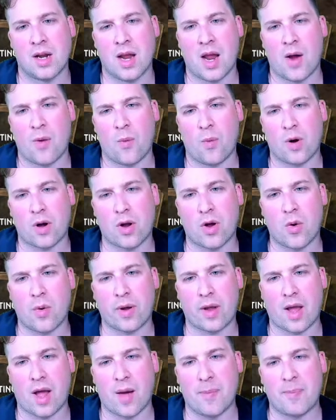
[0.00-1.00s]
We're
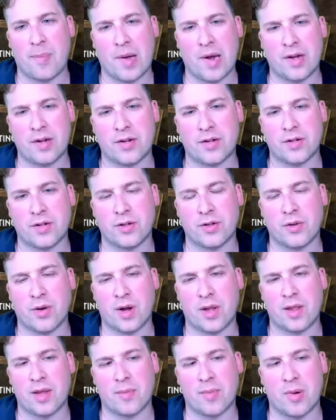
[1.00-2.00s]
going up by 2,
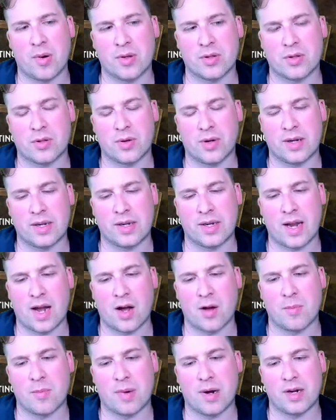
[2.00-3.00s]
and the opponent's going
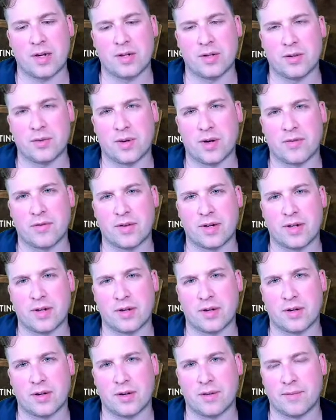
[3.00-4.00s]
down by 2 every
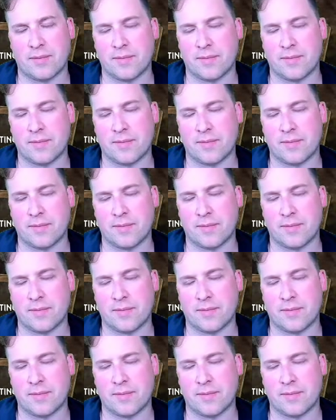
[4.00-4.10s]
turn.